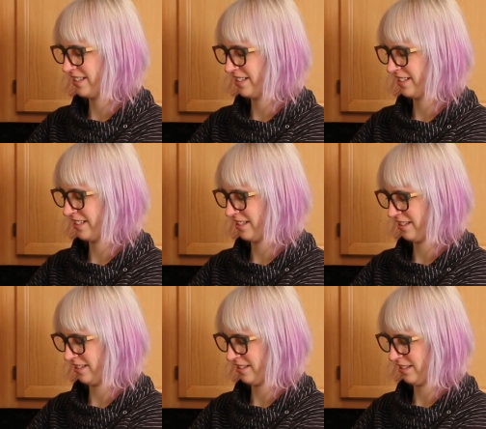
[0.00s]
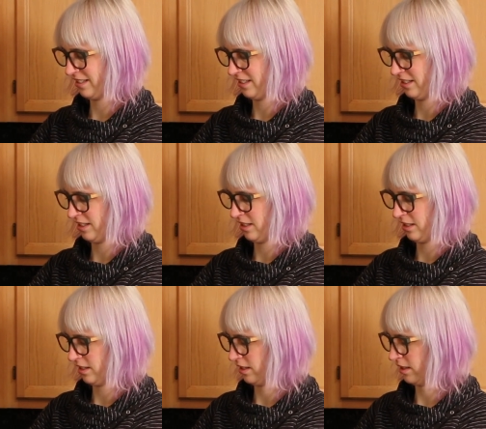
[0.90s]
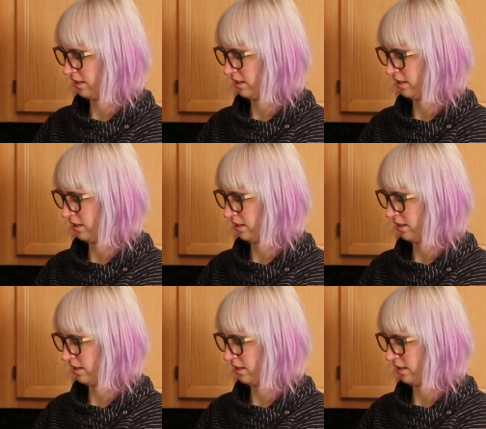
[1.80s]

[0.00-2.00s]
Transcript: (silence)